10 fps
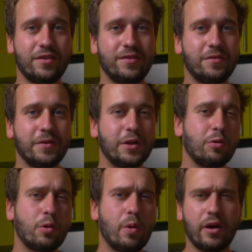doesn't really
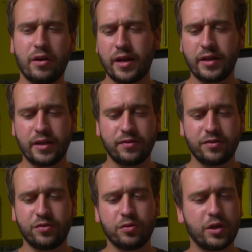require any
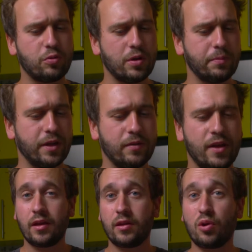additional equipment.
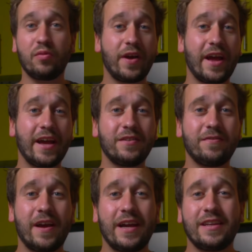Now, if I had to
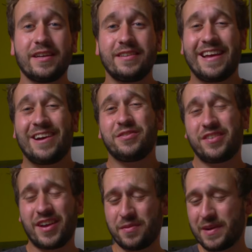find a
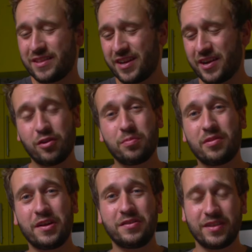downside about the
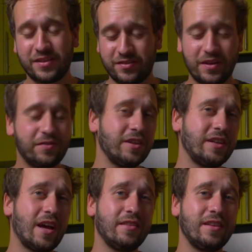Aeropress, it's definitely
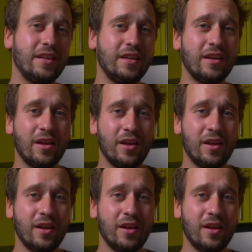not the